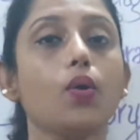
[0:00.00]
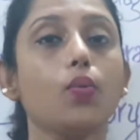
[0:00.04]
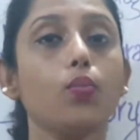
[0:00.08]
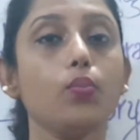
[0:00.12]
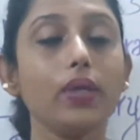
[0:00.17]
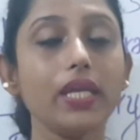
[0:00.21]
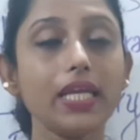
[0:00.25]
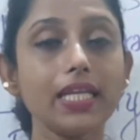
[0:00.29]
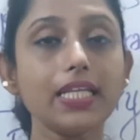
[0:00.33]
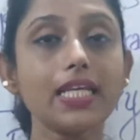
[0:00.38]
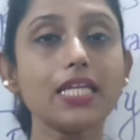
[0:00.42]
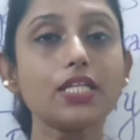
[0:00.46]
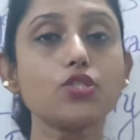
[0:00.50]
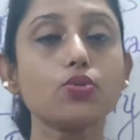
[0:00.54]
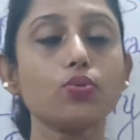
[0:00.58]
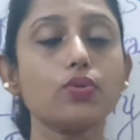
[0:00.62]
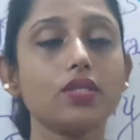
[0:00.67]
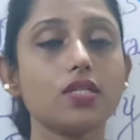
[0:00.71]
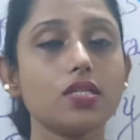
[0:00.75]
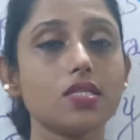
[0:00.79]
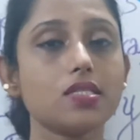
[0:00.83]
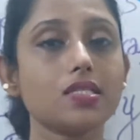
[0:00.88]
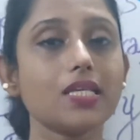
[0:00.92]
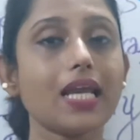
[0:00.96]
we need to
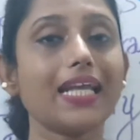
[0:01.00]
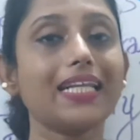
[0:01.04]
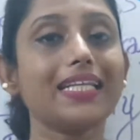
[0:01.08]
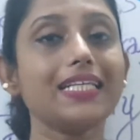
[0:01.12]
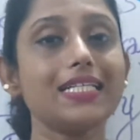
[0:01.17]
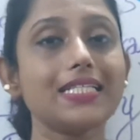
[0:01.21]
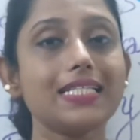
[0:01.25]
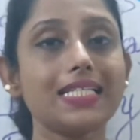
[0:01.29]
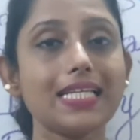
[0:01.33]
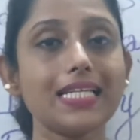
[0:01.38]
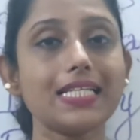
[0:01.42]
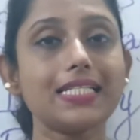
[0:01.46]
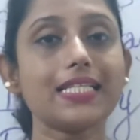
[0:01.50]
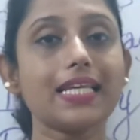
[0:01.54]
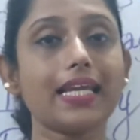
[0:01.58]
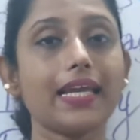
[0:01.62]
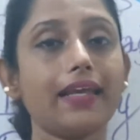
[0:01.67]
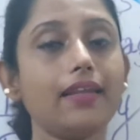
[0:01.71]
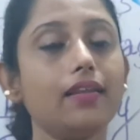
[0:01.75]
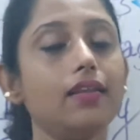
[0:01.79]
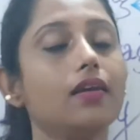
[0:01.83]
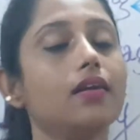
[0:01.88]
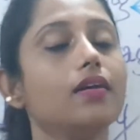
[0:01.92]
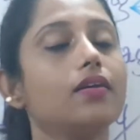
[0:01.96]
understand in
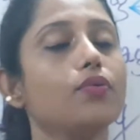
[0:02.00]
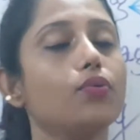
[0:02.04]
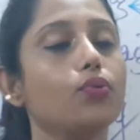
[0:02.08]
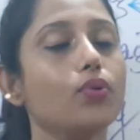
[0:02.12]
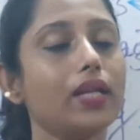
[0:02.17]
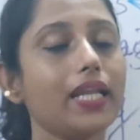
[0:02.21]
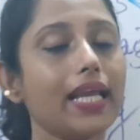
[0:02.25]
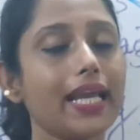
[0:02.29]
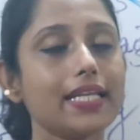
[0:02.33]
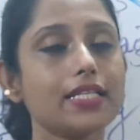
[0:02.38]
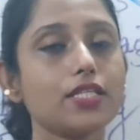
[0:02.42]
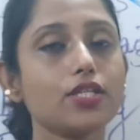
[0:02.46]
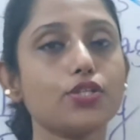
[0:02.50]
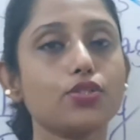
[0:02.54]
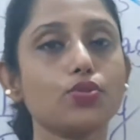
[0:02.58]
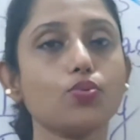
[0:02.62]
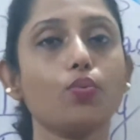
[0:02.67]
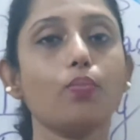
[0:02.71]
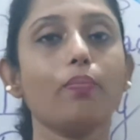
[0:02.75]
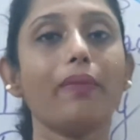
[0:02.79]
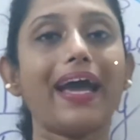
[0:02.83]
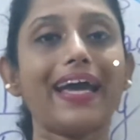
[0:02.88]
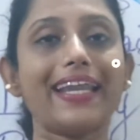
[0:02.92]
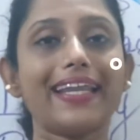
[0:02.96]
detail related
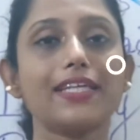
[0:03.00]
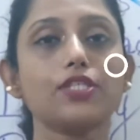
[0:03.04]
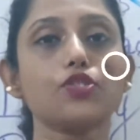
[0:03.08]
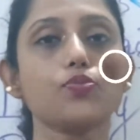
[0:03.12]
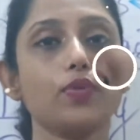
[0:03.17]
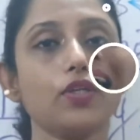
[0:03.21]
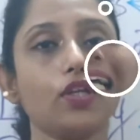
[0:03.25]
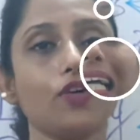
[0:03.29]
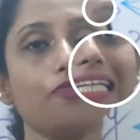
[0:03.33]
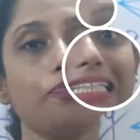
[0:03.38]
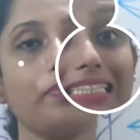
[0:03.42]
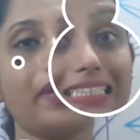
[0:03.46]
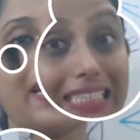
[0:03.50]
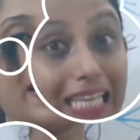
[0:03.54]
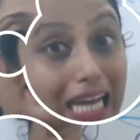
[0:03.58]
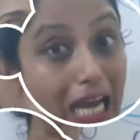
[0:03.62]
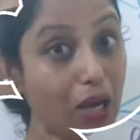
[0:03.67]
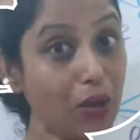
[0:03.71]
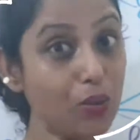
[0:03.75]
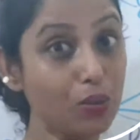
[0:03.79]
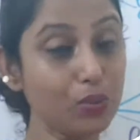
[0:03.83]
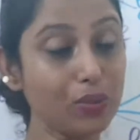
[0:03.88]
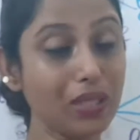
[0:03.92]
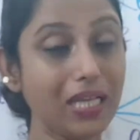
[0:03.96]
to management of.
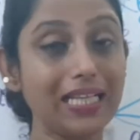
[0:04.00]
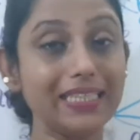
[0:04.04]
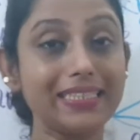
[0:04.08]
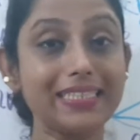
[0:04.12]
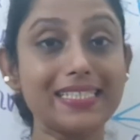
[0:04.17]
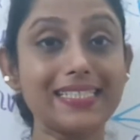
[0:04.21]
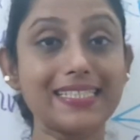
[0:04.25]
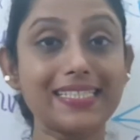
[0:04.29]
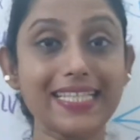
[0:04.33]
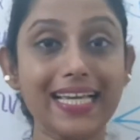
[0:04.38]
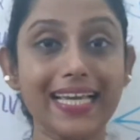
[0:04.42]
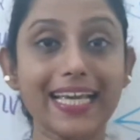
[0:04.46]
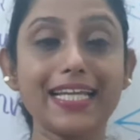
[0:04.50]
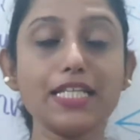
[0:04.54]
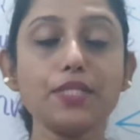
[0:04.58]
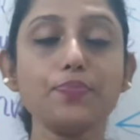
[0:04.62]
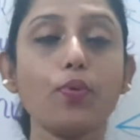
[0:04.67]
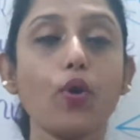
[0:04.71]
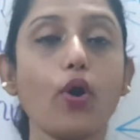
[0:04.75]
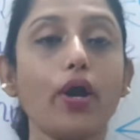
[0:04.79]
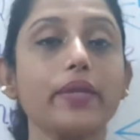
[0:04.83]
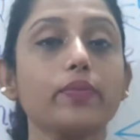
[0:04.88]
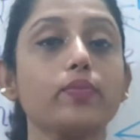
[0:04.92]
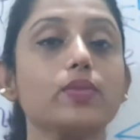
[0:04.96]
Now, the second
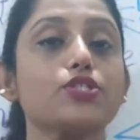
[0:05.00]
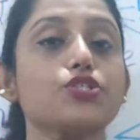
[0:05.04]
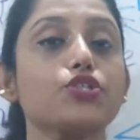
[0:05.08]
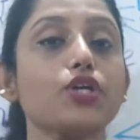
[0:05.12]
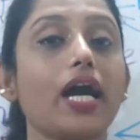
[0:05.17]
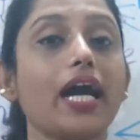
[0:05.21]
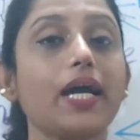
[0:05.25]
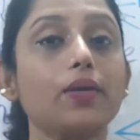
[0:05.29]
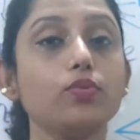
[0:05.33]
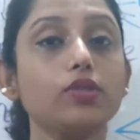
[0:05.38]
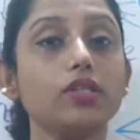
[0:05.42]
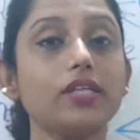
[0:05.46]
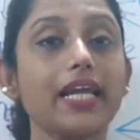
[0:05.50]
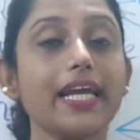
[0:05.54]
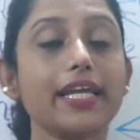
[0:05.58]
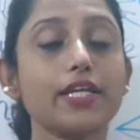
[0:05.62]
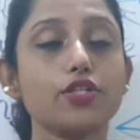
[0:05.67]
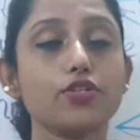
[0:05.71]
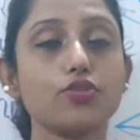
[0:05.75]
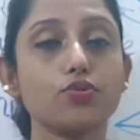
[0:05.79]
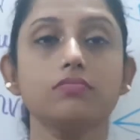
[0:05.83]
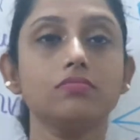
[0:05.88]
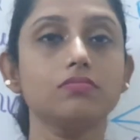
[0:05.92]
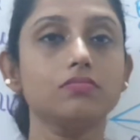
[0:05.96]
point which I would
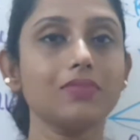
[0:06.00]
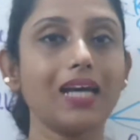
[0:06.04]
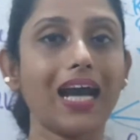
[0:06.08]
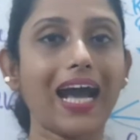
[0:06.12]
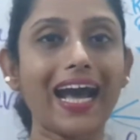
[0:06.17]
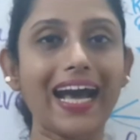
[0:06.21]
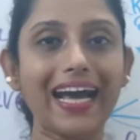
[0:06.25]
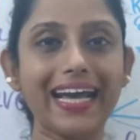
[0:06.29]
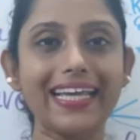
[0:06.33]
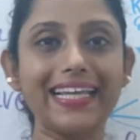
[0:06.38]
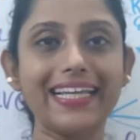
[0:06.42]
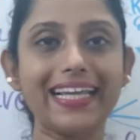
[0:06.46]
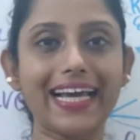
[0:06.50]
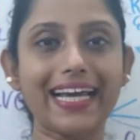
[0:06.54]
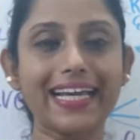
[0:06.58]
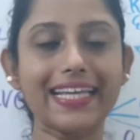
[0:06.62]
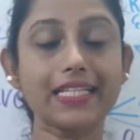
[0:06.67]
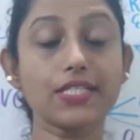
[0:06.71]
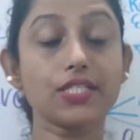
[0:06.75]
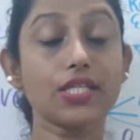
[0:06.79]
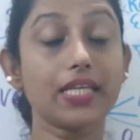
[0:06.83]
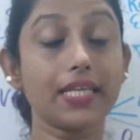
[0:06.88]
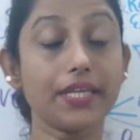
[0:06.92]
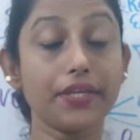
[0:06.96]
like to
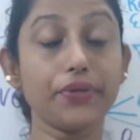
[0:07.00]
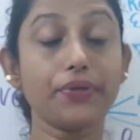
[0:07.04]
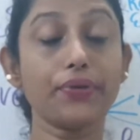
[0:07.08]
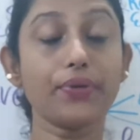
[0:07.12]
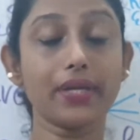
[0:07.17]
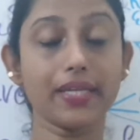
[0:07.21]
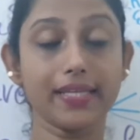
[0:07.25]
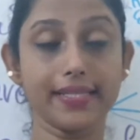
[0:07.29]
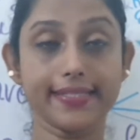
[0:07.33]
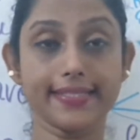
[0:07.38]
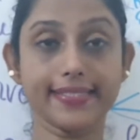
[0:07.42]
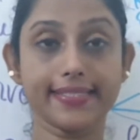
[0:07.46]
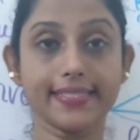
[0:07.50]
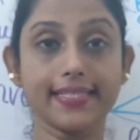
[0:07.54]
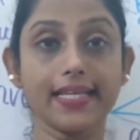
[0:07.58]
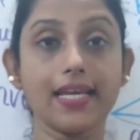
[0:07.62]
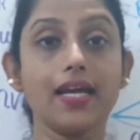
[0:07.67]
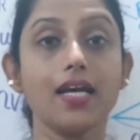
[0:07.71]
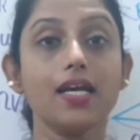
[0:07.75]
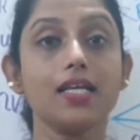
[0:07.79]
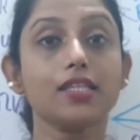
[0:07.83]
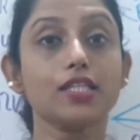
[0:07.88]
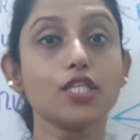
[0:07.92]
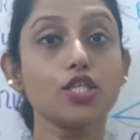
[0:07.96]
highlight here is
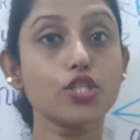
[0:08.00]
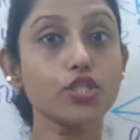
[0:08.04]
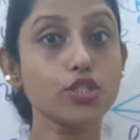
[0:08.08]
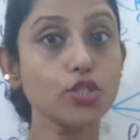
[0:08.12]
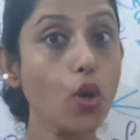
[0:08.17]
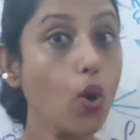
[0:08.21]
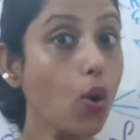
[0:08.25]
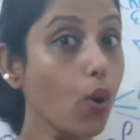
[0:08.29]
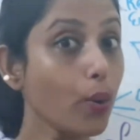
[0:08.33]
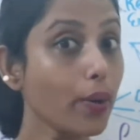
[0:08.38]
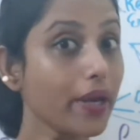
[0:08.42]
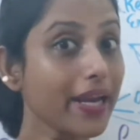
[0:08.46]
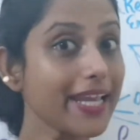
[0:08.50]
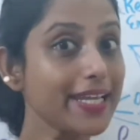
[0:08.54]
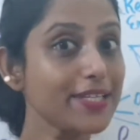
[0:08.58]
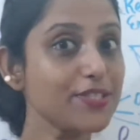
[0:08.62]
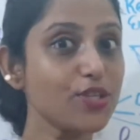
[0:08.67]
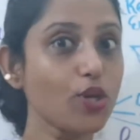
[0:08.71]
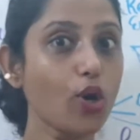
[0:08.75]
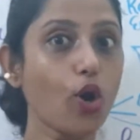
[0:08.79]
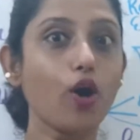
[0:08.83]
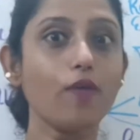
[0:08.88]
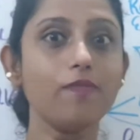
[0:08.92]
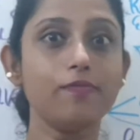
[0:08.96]
the storage
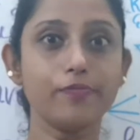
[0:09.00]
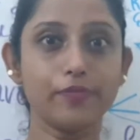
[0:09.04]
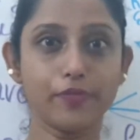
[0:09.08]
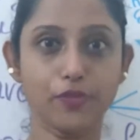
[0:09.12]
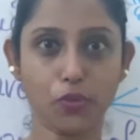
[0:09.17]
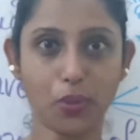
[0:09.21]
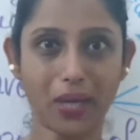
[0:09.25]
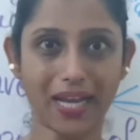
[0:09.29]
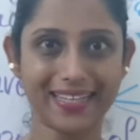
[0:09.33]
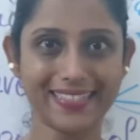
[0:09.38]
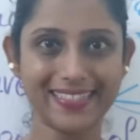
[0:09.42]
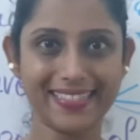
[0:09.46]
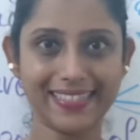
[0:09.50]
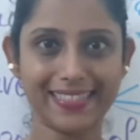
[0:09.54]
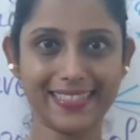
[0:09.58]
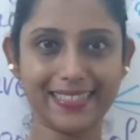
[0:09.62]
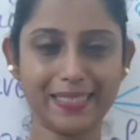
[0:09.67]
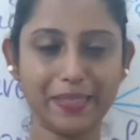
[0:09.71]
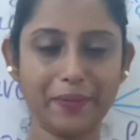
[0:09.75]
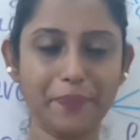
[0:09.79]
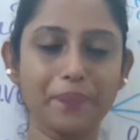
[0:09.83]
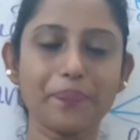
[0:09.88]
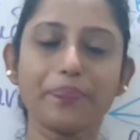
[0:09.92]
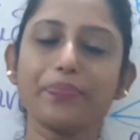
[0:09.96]
of drugs.
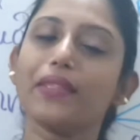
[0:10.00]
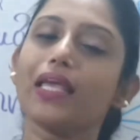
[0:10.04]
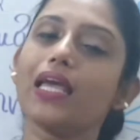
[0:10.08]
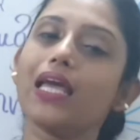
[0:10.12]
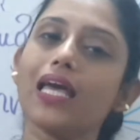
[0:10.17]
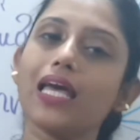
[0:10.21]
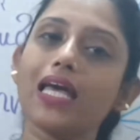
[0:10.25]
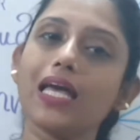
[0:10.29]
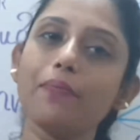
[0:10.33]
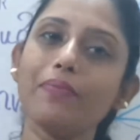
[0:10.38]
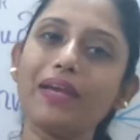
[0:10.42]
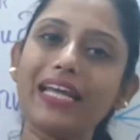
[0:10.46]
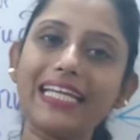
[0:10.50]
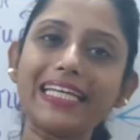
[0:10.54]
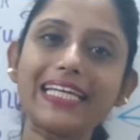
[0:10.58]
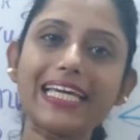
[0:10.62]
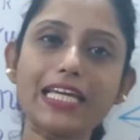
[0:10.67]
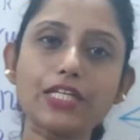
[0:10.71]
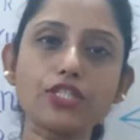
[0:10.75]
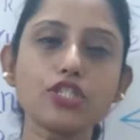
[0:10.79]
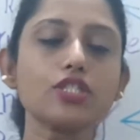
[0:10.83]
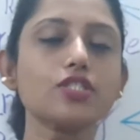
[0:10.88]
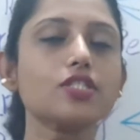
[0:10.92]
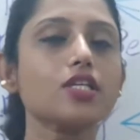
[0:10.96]

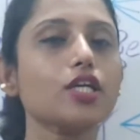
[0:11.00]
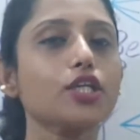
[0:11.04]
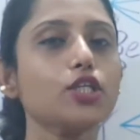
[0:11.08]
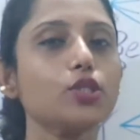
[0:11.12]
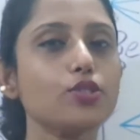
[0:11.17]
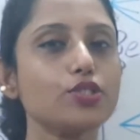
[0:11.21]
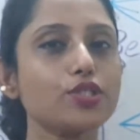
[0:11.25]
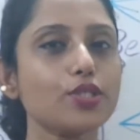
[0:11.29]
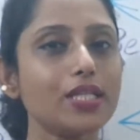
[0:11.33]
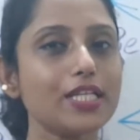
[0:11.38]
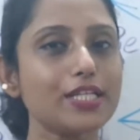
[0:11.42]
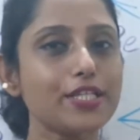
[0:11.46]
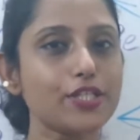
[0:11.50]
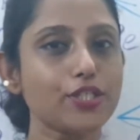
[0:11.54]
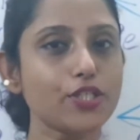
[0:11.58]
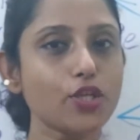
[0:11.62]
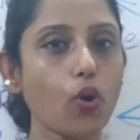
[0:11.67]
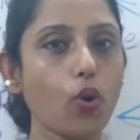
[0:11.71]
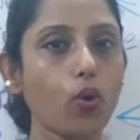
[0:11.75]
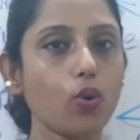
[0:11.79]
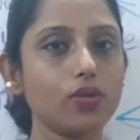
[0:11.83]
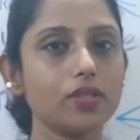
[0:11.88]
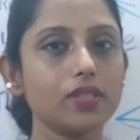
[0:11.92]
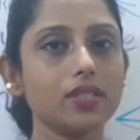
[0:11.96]
Medications are usually
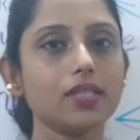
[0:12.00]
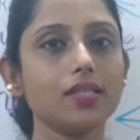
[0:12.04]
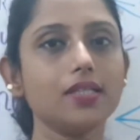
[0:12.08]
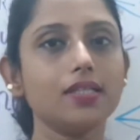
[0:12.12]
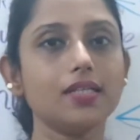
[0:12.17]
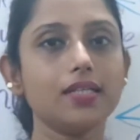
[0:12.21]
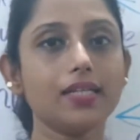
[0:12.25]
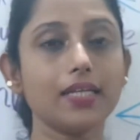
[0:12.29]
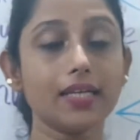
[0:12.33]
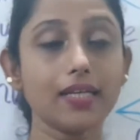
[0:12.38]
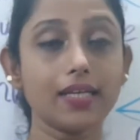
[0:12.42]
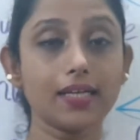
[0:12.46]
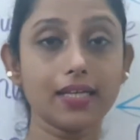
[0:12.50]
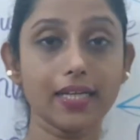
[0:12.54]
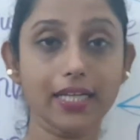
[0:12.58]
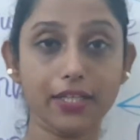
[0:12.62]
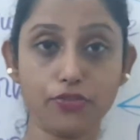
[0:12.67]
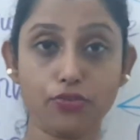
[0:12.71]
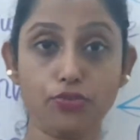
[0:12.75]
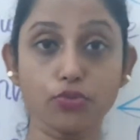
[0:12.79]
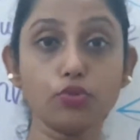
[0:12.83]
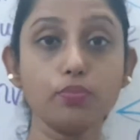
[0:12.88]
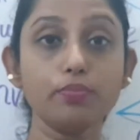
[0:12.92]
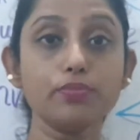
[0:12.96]
stored
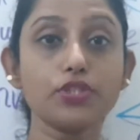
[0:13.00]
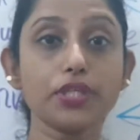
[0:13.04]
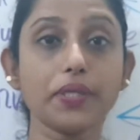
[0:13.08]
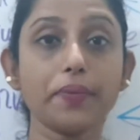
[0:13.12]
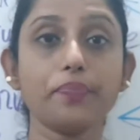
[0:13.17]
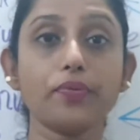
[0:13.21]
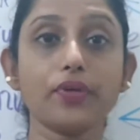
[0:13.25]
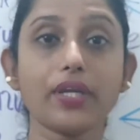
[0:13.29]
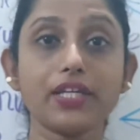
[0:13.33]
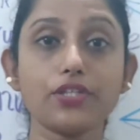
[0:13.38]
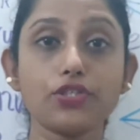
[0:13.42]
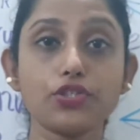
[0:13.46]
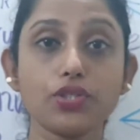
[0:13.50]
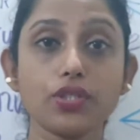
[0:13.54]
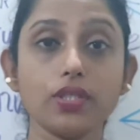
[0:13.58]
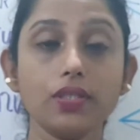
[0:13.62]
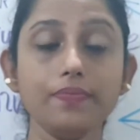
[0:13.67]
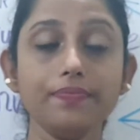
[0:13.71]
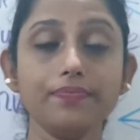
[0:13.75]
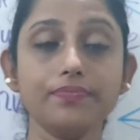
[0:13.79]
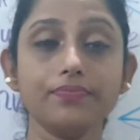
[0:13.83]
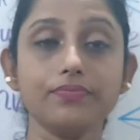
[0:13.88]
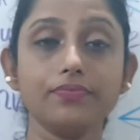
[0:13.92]
at room temperature,